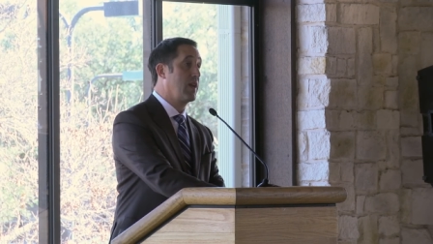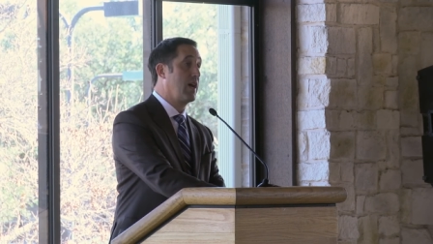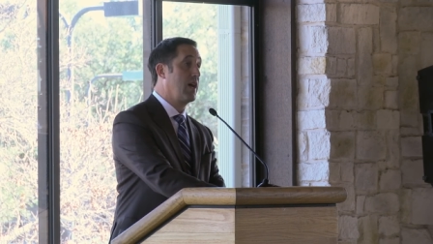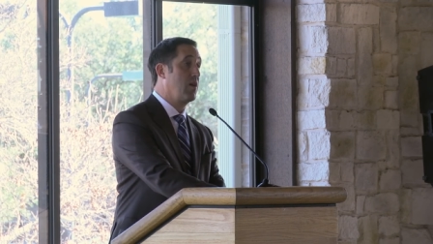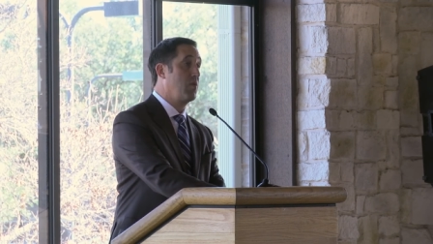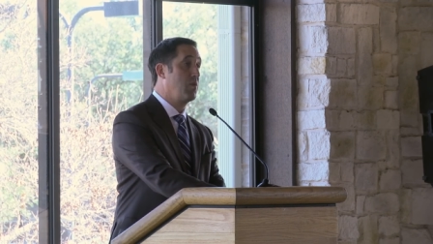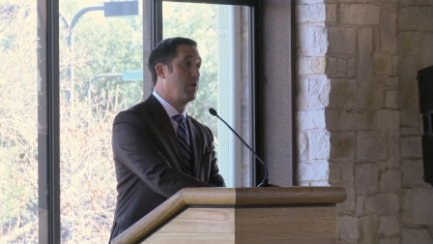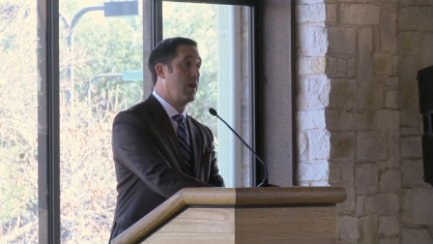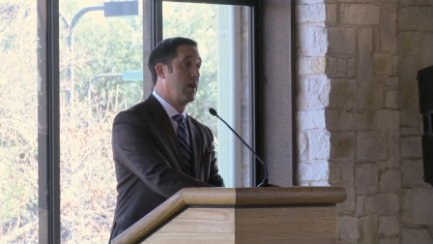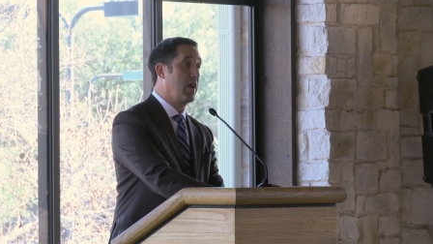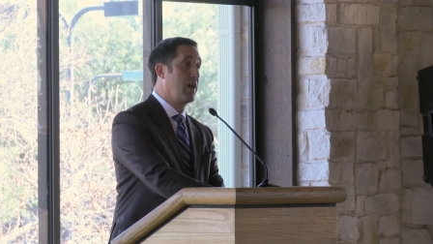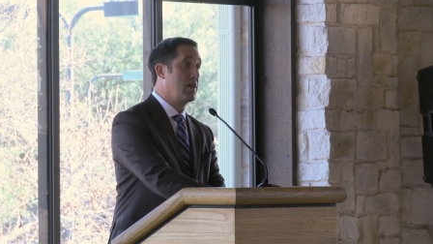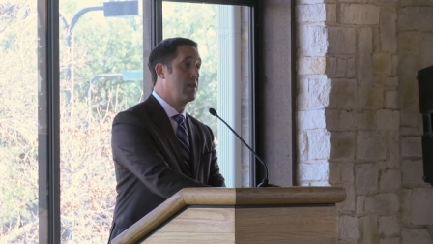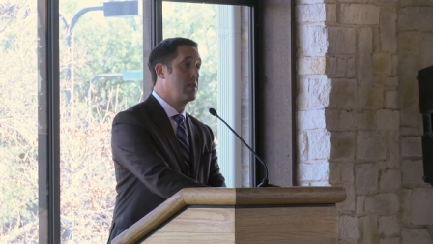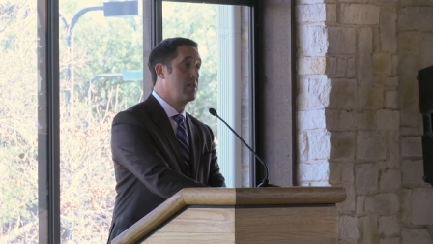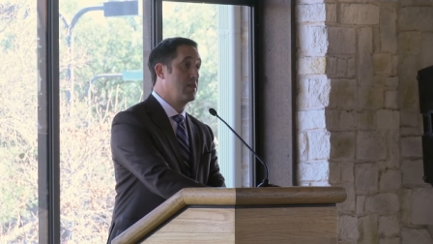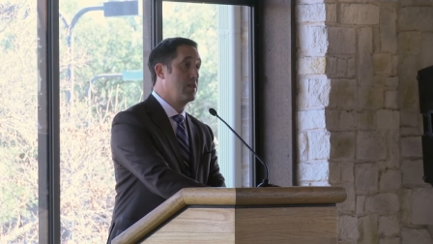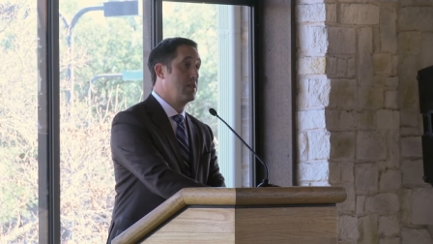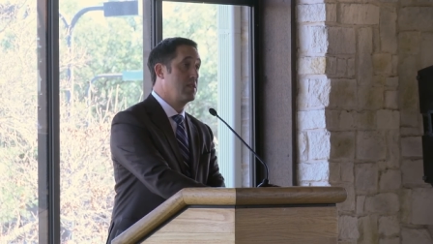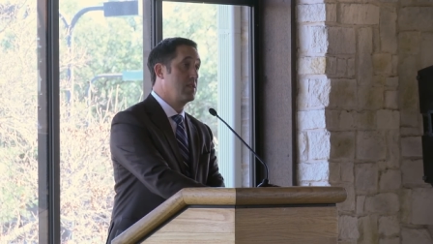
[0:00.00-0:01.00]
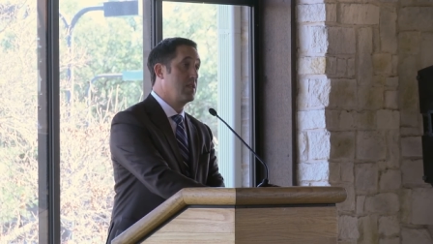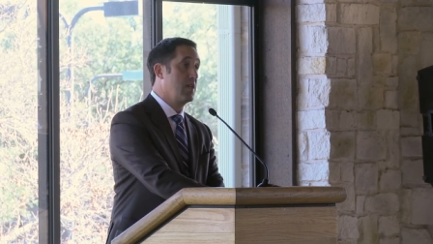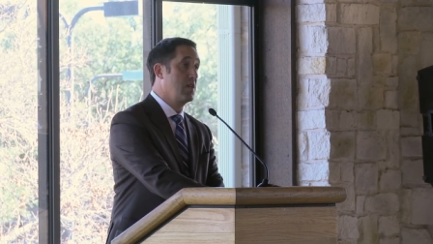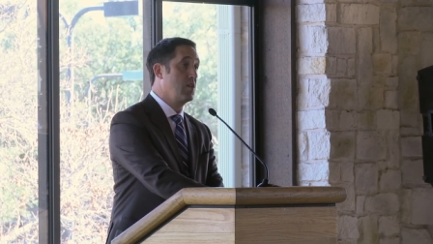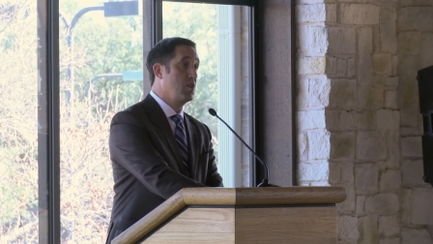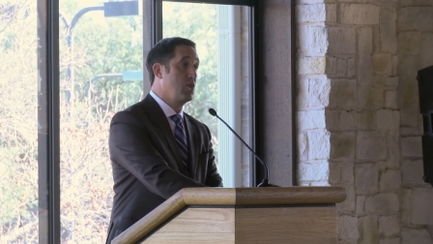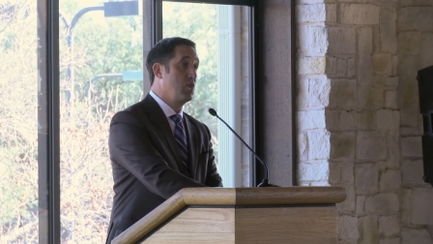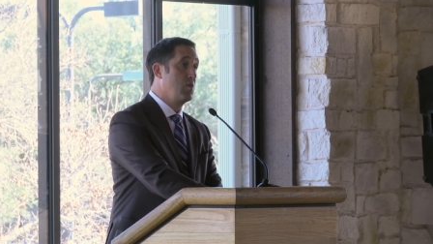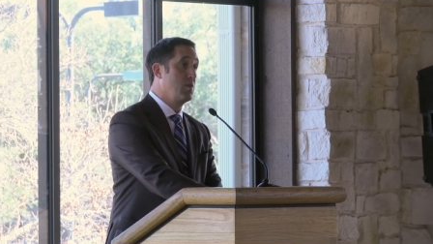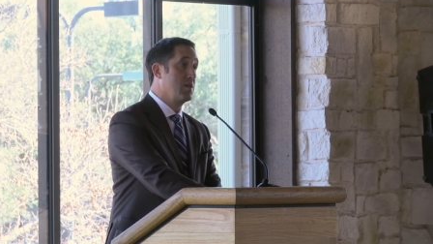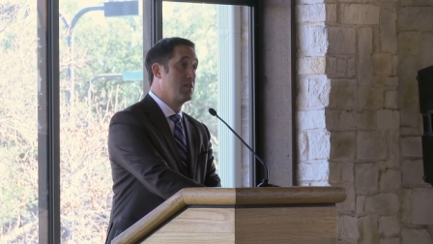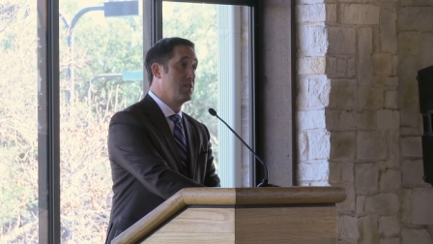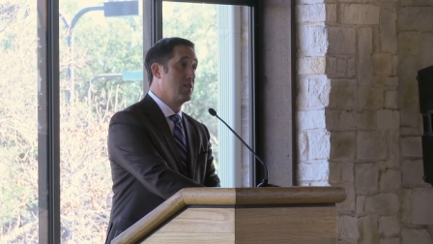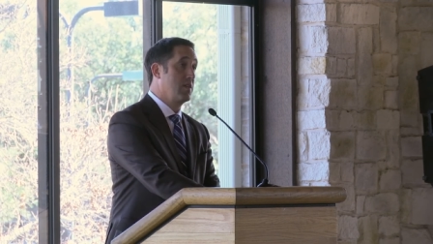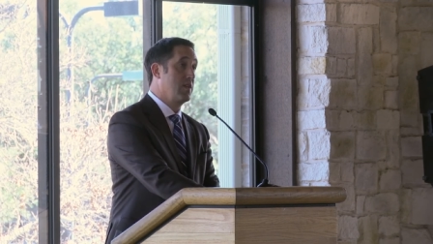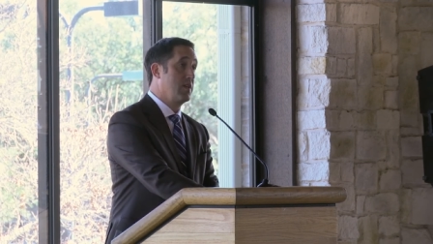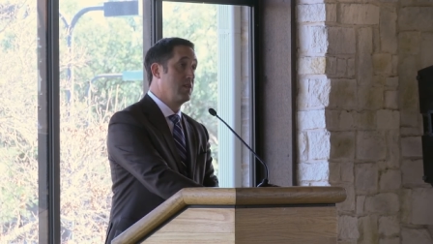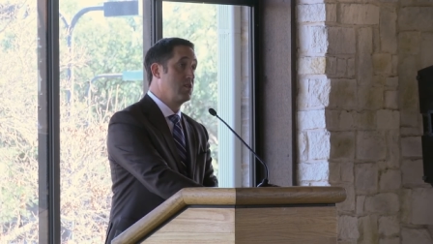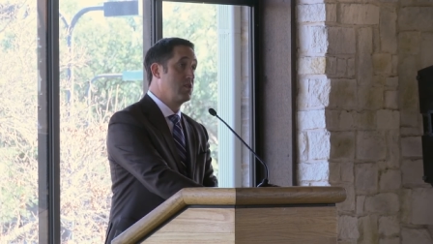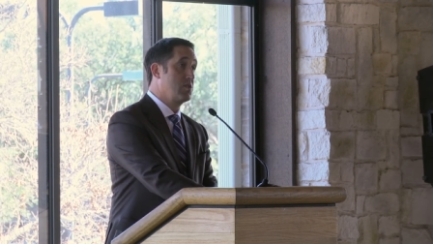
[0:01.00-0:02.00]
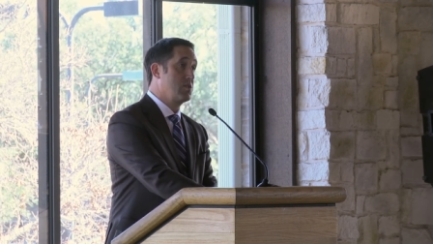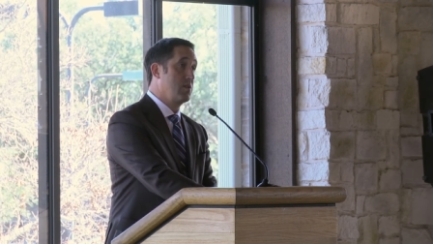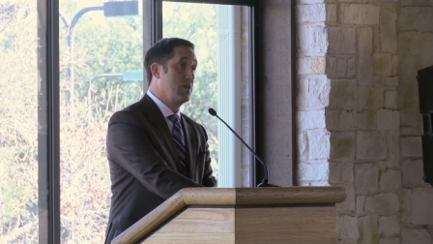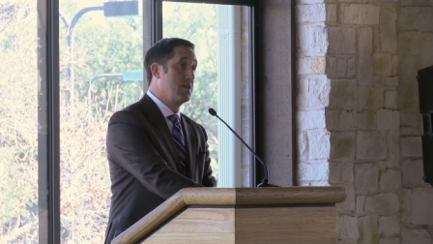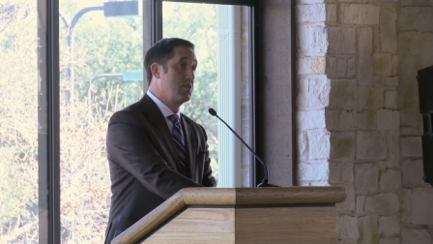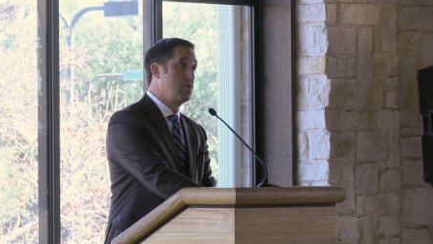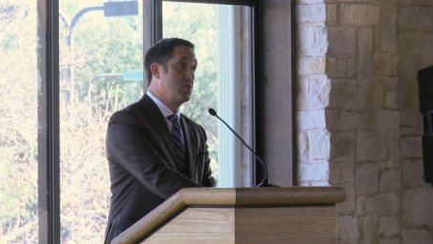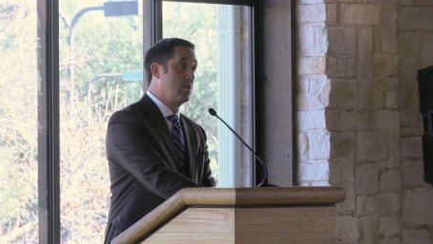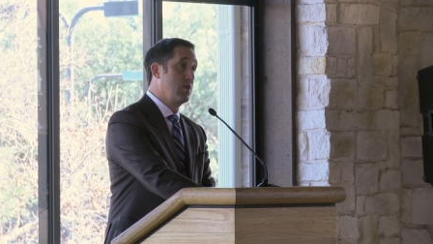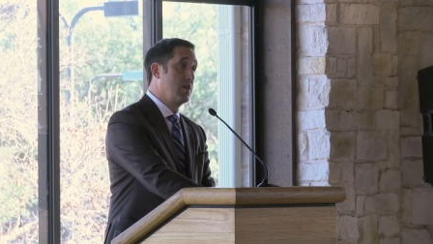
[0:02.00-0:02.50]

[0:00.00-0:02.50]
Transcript: I would ask is that you as the legislature,